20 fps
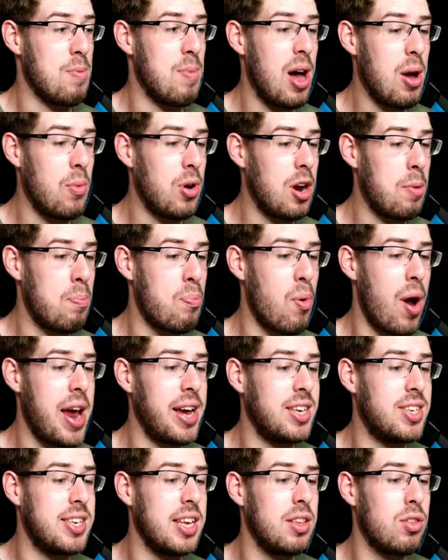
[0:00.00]
You might want to
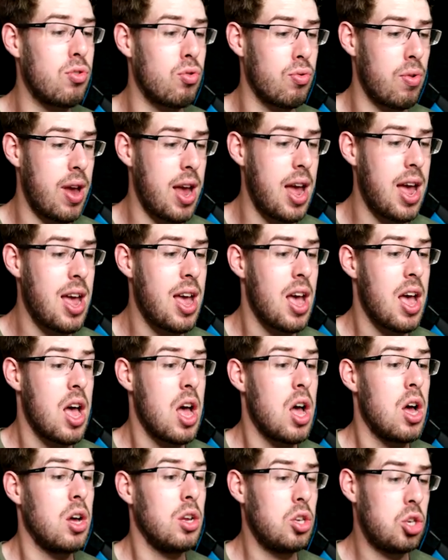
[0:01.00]
brace in three,
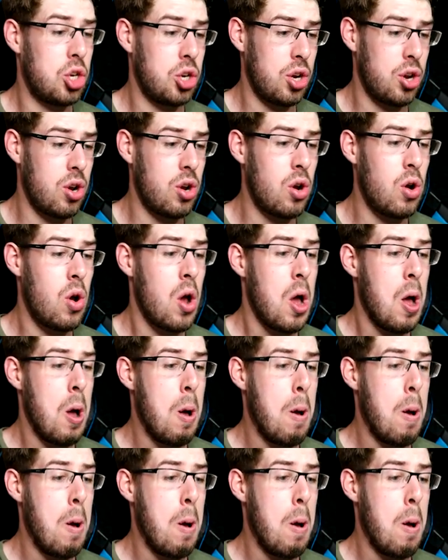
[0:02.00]
two...